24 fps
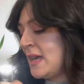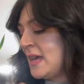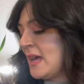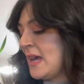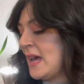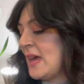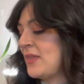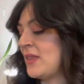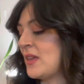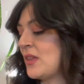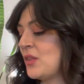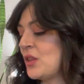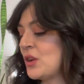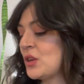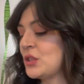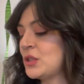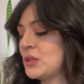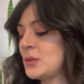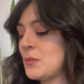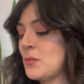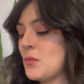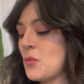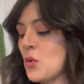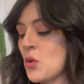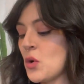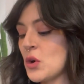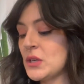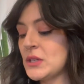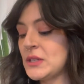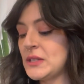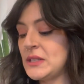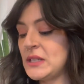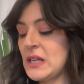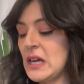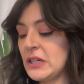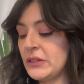And then there's more
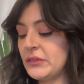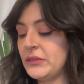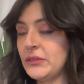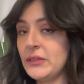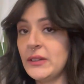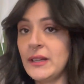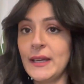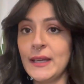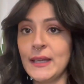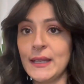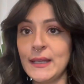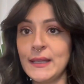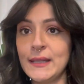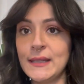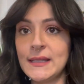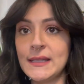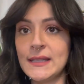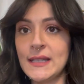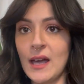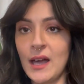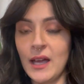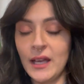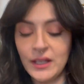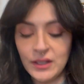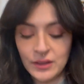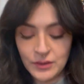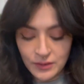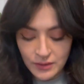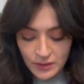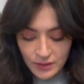stuff inside.